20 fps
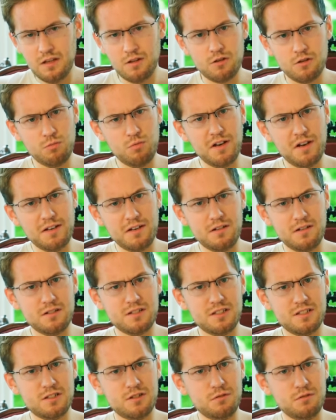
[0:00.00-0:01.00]
So why not
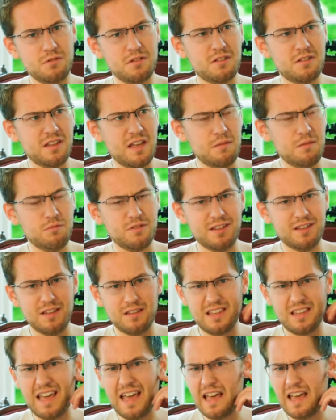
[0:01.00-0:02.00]
do the same with
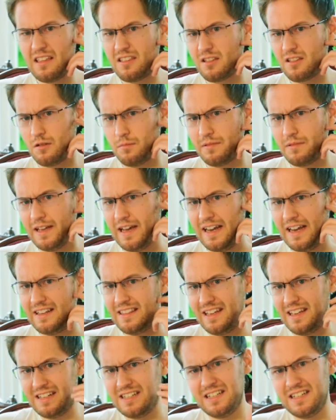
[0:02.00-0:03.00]
this Hasselblad
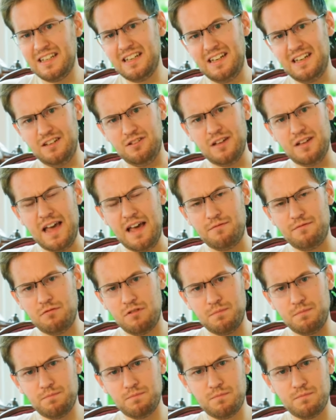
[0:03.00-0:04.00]
that you have
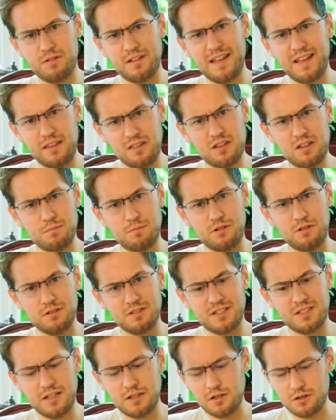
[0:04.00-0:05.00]
replaceable
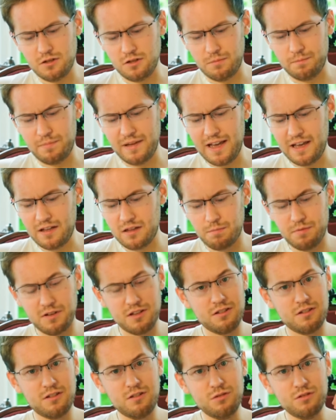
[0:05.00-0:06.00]
digital backs
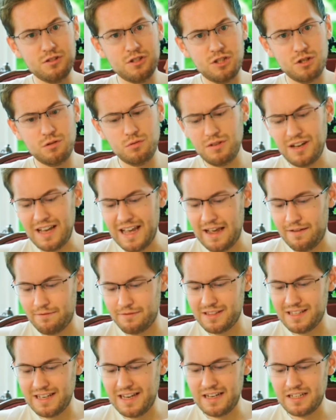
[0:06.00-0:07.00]
because you do
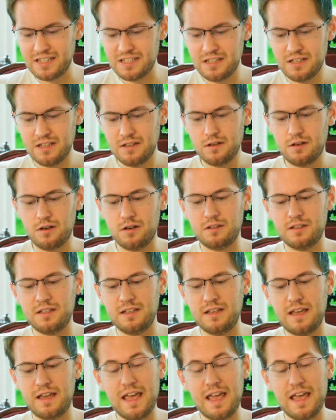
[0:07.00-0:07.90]
have that on the